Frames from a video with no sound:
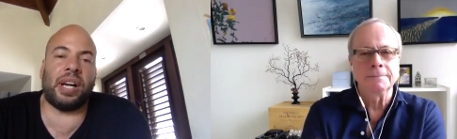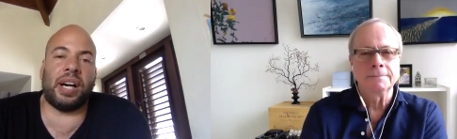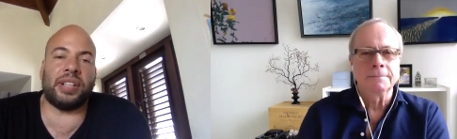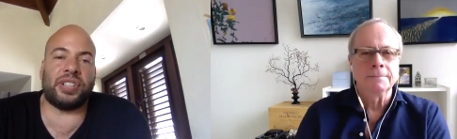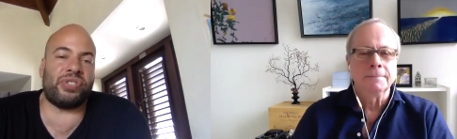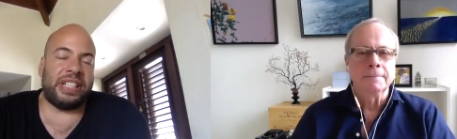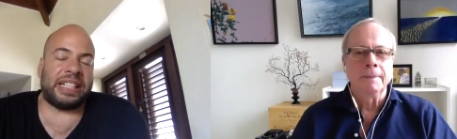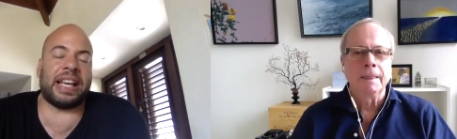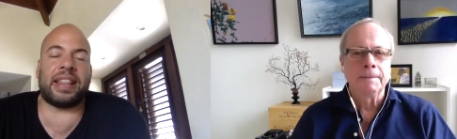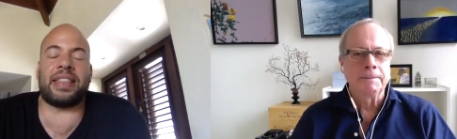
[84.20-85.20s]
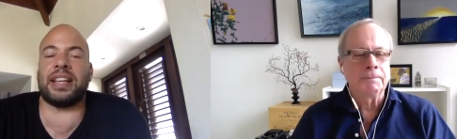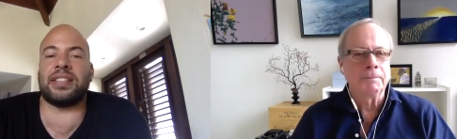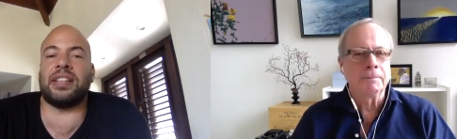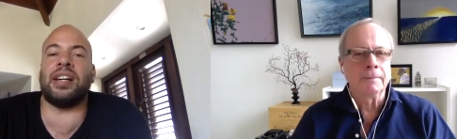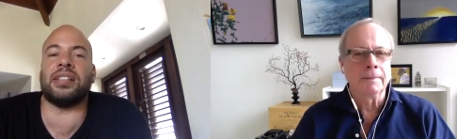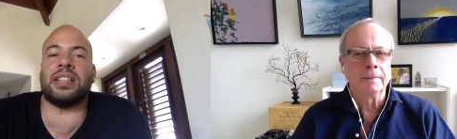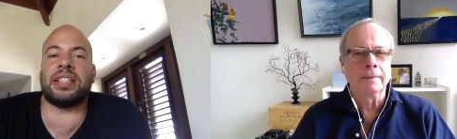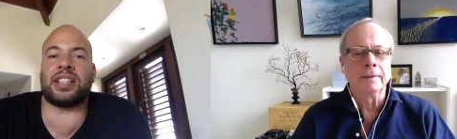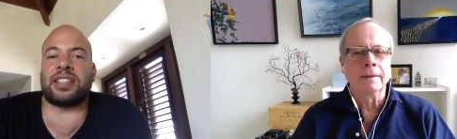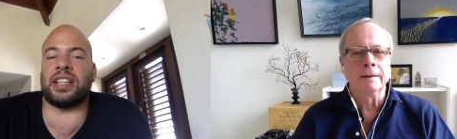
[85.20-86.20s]
Speaker 1: uh, to really get things done. It's
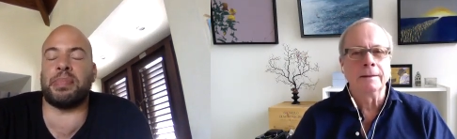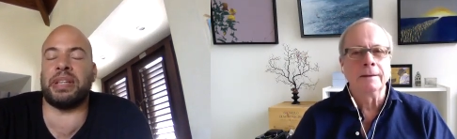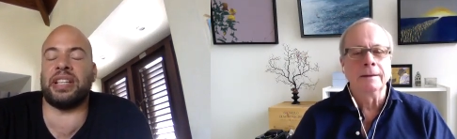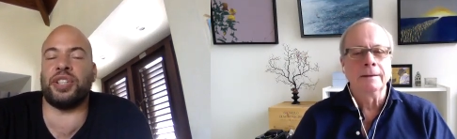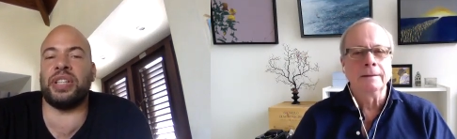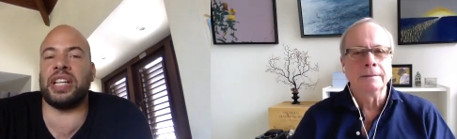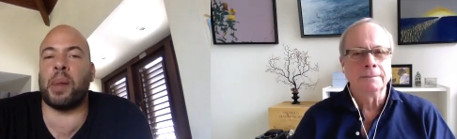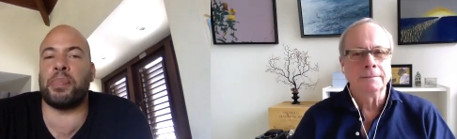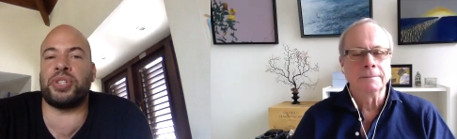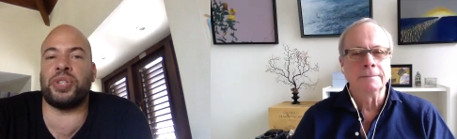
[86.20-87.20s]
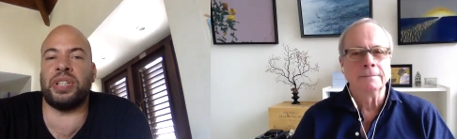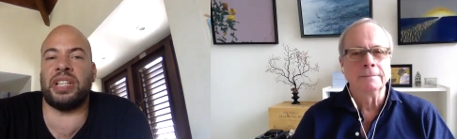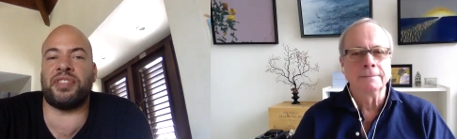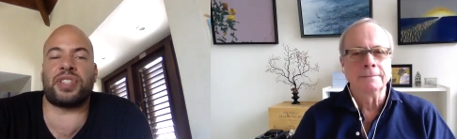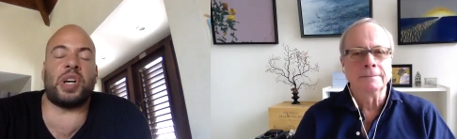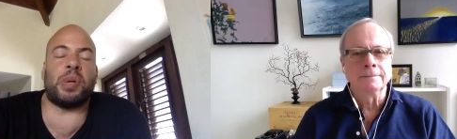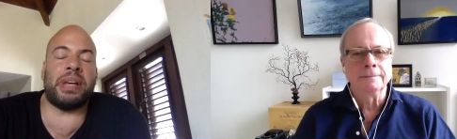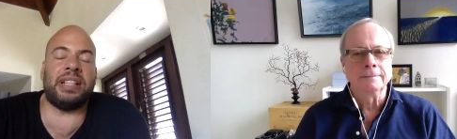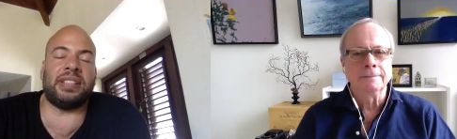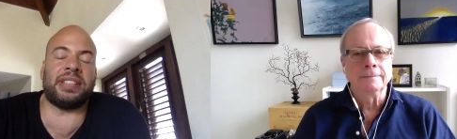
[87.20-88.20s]
just going to be a unique opportunity for so
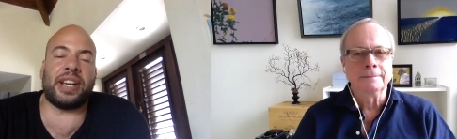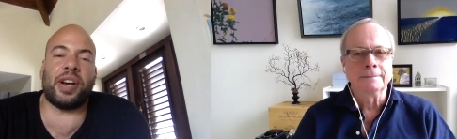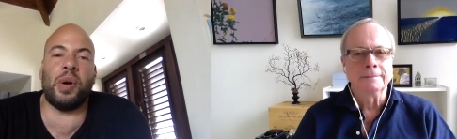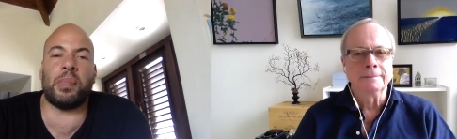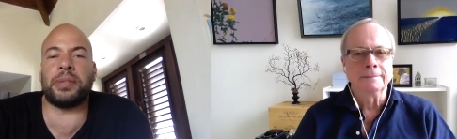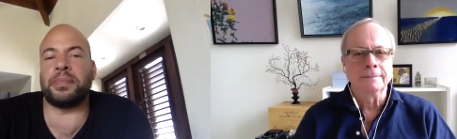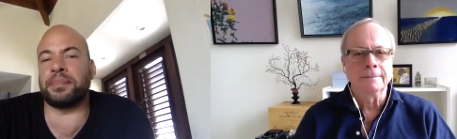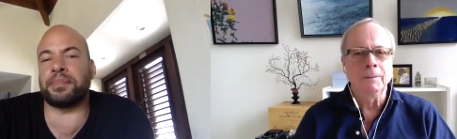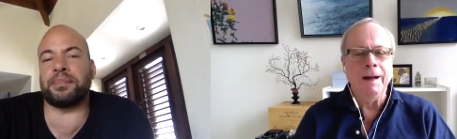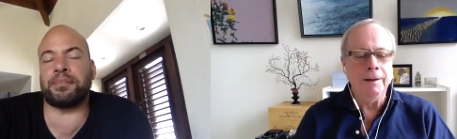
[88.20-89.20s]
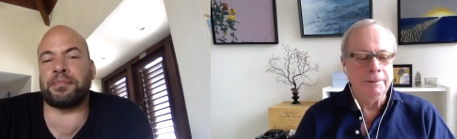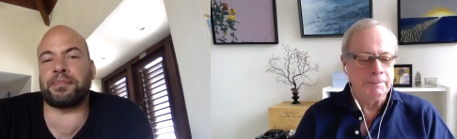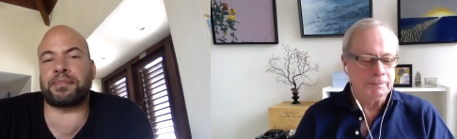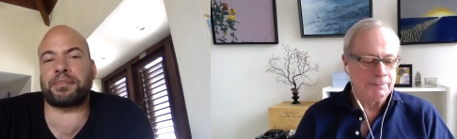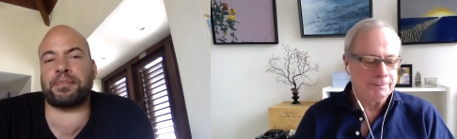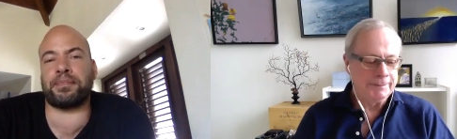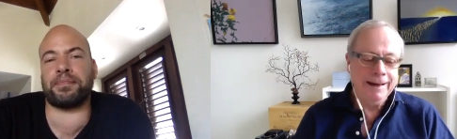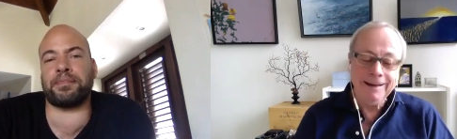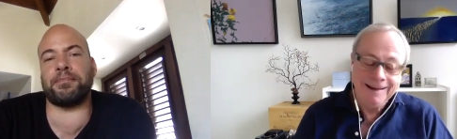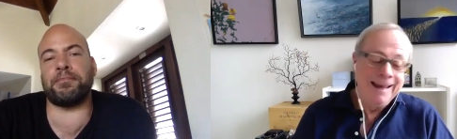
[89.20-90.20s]
many to take home. Wow.
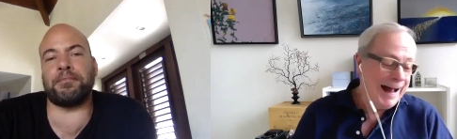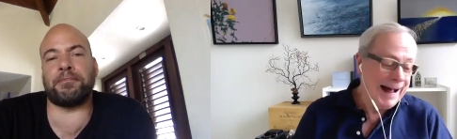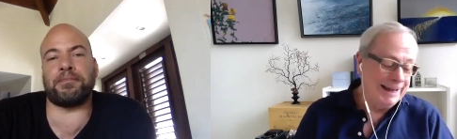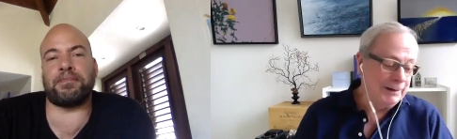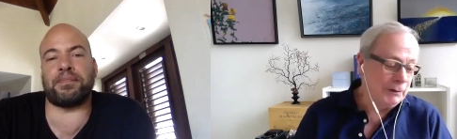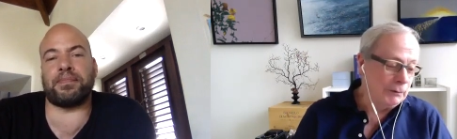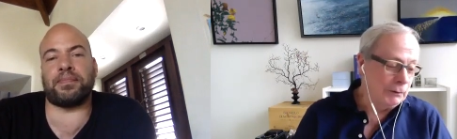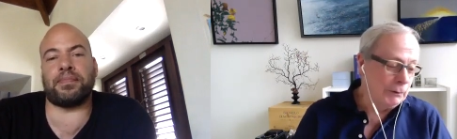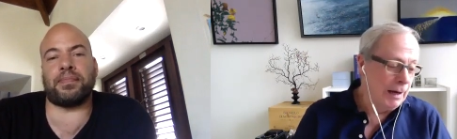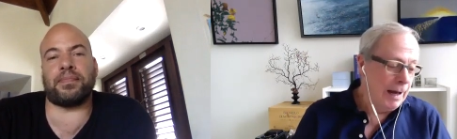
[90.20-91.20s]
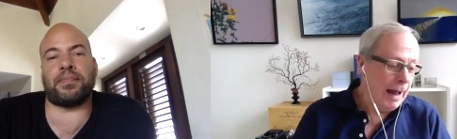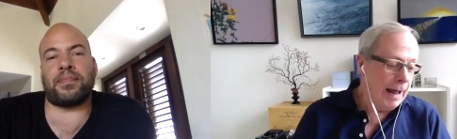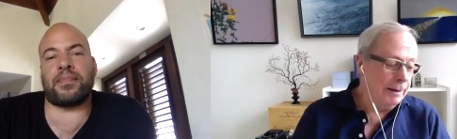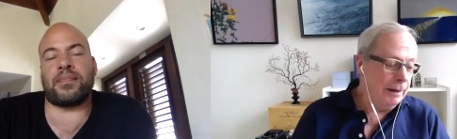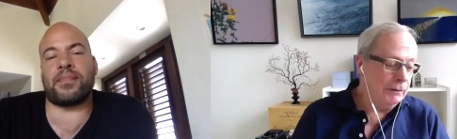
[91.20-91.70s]
Speaker 2: Yeah, I think so too. And